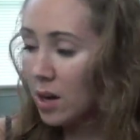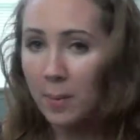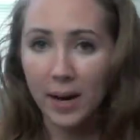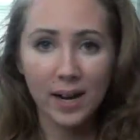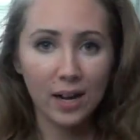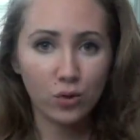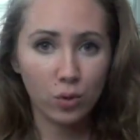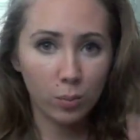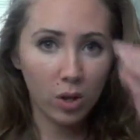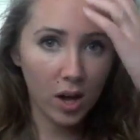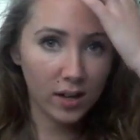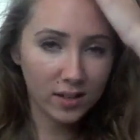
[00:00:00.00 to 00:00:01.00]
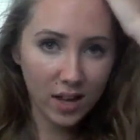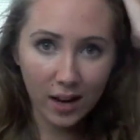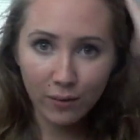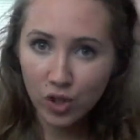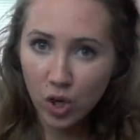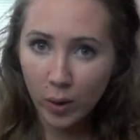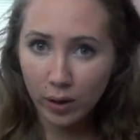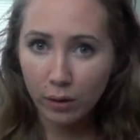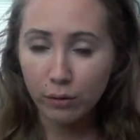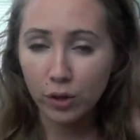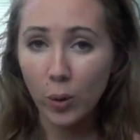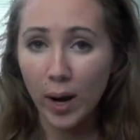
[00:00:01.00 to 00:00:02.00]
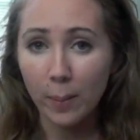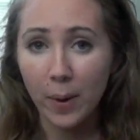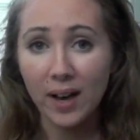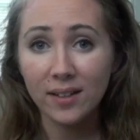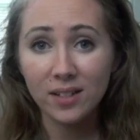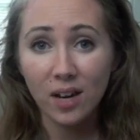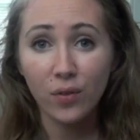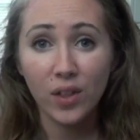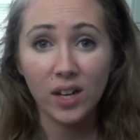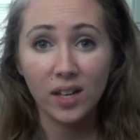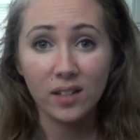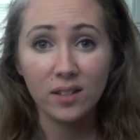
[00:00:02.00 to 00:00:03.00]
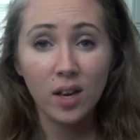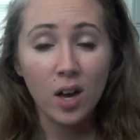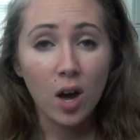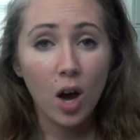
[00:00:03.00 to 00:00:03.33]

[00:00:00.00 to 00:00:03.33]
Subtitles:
my natural blonde is kind of showing through, I buy stuff that is